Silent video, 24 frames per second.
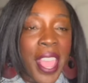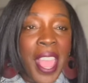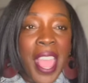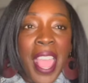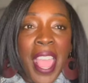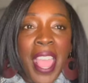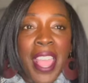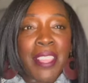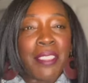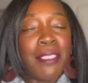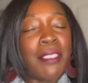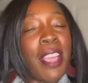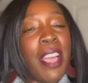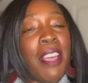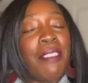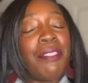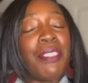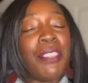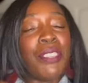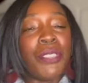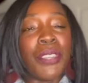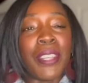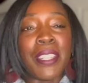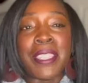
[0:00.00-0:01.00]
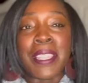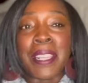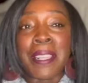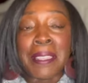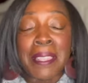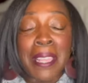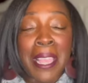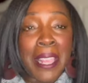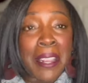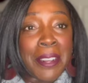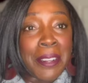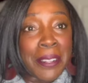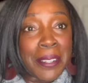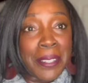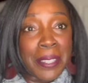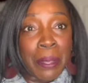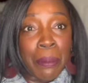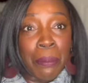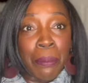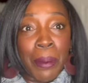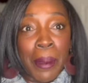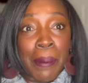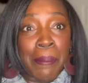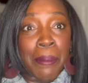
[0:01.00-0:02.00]
and you have to dress in layers in
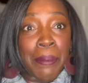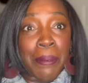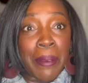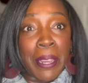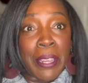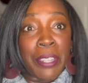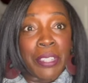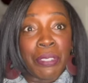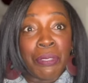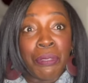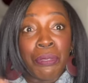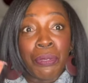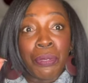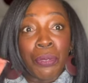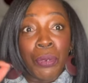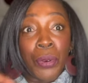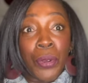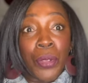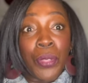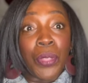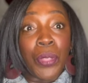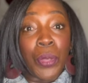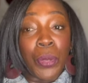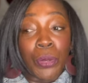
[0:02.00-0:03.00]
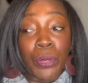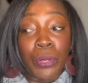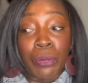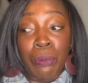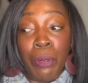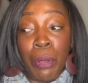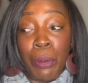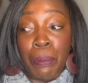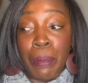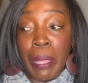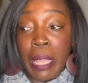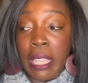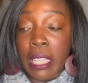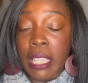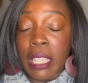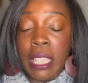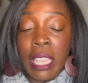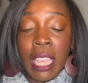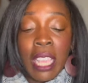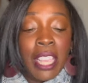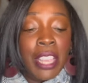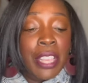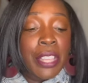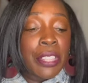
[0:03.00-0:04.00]
preparation for those moments
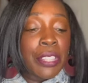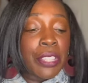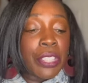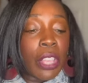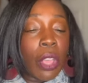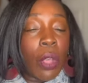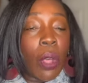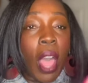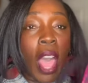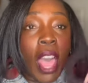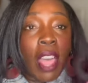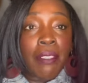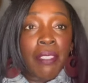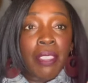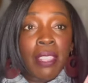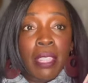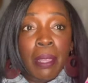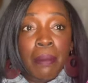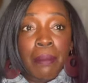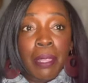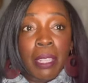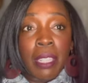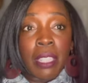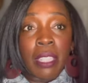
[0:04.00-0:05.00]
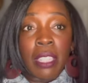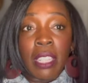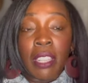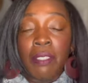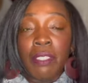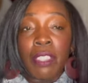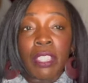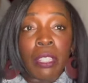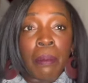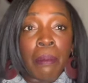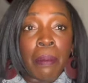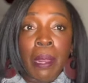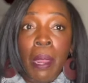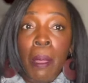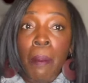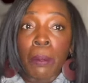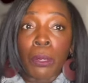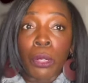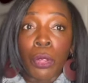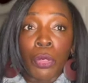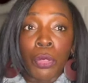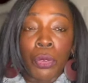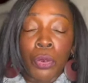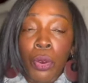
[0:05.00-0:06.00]
so having something sleeveless and being able to
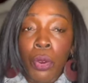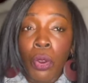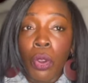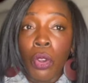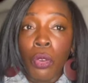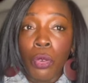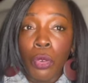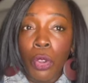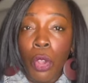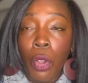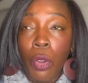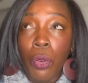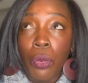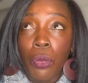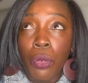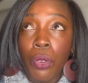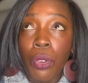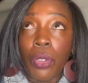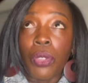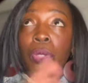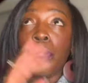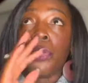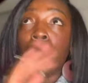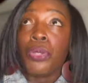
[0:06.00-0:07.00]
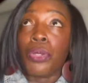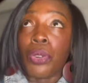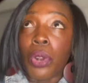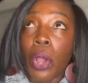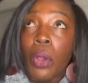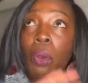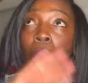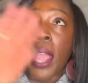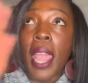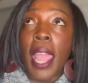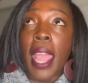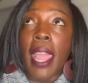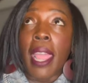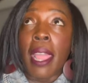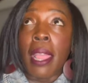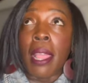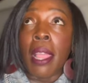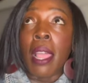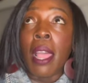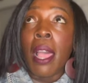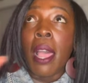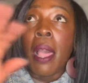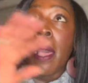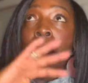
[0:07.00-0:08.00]
throw over throw a
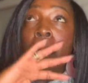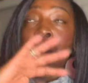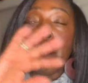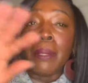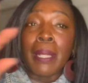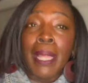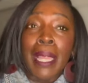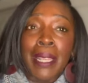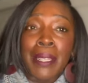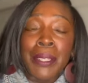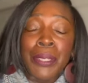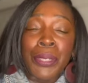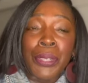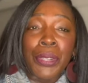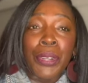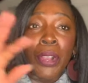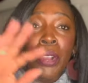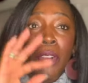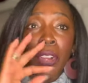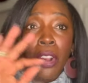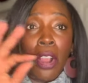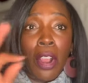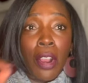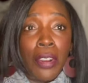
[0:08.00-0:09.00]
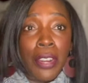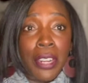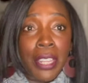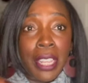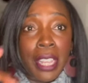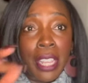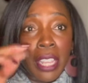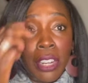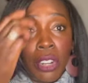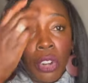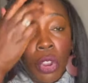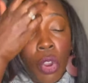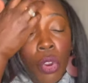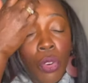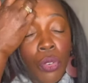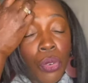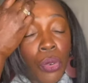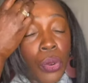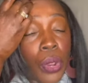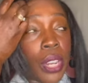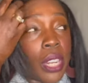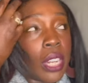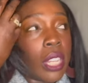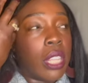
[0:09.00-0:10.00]
blazer or cardigan over
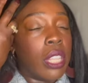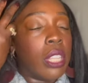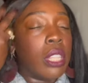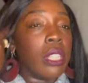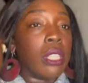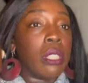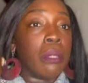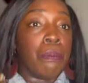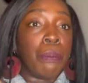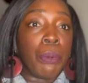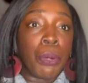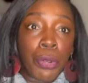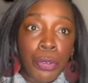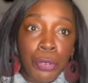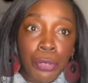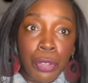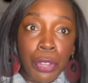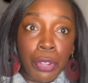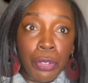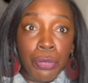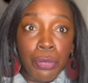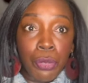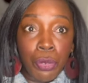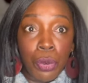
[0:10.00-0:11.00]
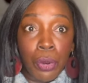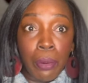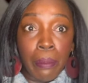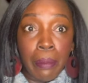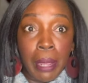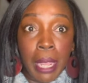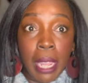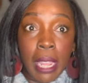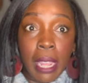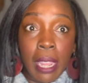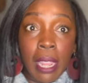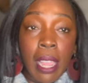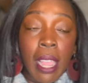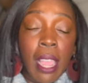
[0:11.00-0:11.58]
it is perfect for me.